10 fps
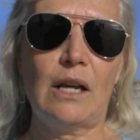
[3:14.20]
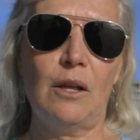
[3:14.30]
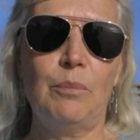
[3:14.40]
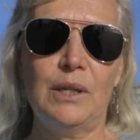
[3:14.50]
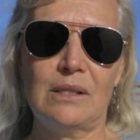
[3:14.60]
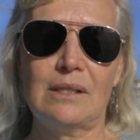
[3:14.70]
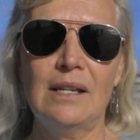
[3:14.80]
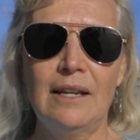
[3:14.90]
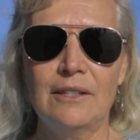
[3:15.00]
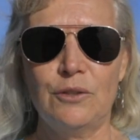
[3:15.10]
to help us
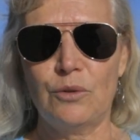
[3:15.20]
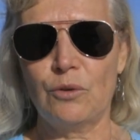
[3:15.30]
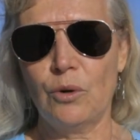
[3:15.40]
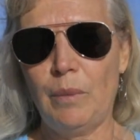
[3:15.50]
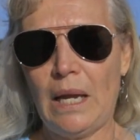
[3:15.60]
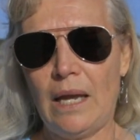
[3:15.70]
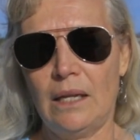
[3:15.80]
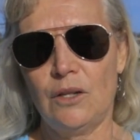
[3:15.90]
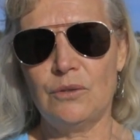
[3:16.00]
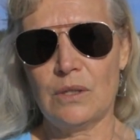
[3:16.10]
do the grooming,
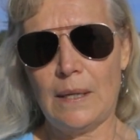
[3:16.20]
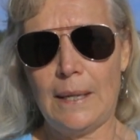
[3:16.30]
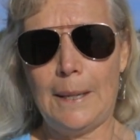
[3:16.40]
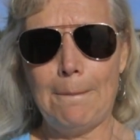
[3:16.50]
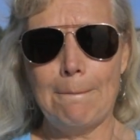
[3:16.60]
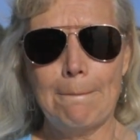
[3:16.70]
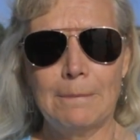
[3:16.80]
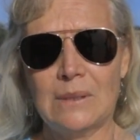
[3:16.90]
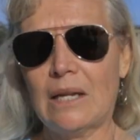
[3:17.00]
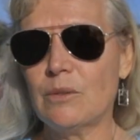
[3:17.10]
and it usually
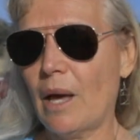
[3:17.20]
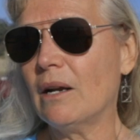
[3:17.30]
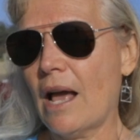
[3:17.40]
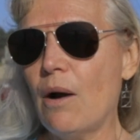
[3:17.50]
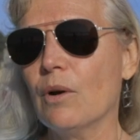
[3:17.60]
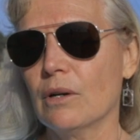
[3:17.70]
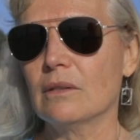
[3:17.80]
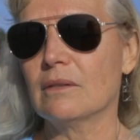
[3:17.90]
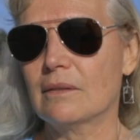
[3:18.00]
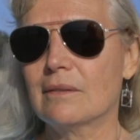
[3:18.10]
takes about an
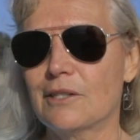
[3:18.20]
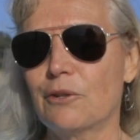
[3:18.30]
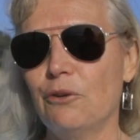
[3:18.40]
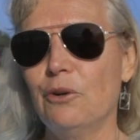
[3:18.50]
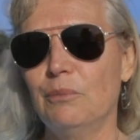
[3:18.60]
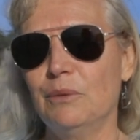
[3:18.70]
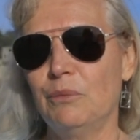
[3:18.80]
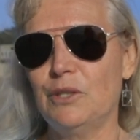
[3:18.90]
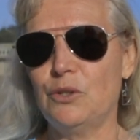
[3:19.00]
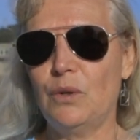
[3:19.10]
hour to groom.
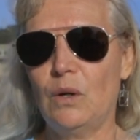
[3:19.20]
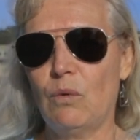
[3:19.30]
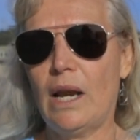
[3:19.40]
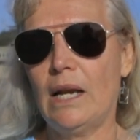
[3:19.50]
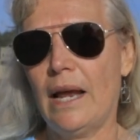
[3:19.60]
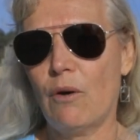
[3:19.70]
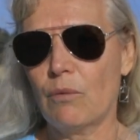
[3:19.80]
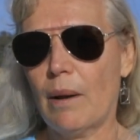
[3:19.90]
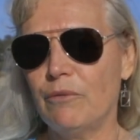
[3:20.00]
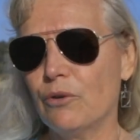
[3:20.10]
We do it an
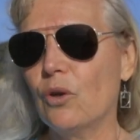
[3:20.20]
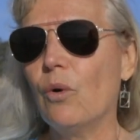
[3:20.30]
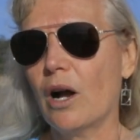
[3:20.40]
hour right before the